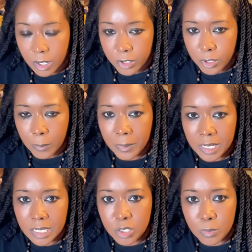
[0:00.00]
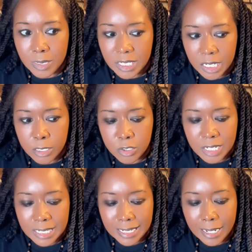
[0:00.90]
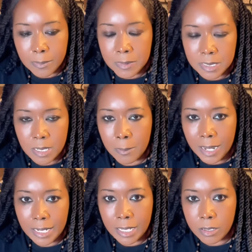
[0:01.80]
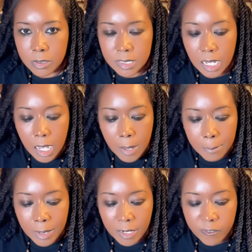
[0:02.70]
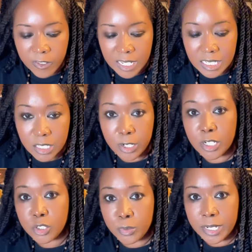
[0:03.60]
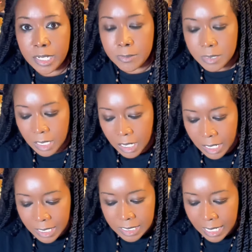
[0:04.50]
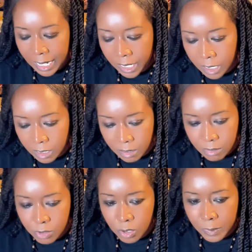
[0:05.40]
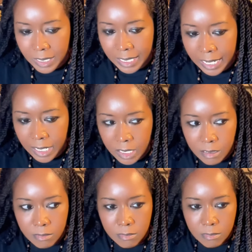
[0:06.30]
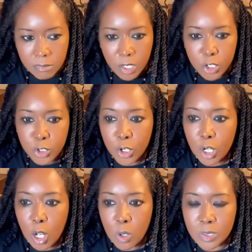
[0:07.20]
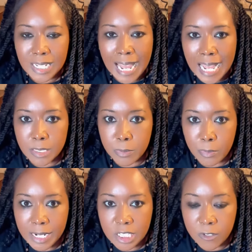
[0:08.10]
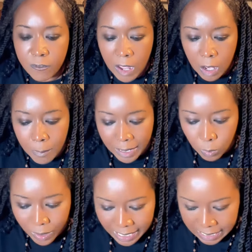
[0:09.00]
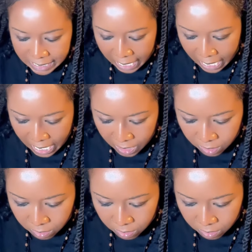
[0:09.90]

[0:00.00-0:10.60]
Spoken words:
You're putting too much energy into helping somebody else manifest their dreams. It's like you could be letting your goals and aspiration fall by the wayside.